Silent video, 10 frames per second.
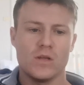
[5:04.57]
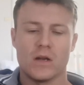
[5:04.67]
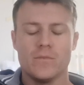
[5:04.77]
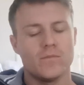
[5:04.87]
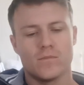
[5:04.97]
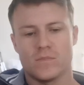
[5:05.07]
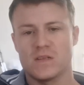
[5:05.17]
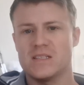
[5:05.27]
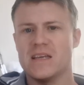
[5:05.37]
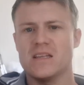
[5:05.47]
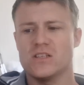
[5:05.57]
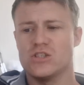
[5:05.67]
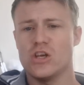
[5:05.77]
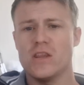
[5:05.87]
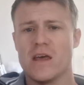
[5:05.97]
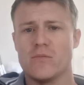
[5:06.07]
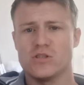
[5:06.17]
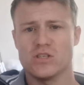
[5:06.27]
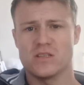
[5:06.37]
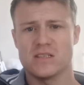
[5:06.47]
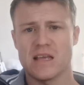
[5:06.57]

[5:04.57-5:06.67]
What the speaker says: you know, the C and the G there was just the